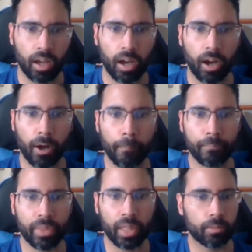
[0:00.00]

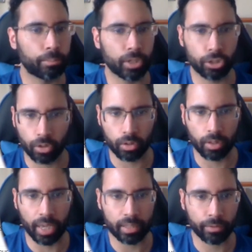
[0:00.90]
Be sure to
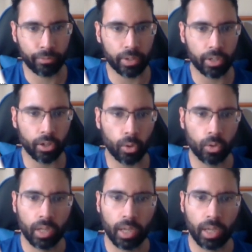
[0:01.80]
like the video.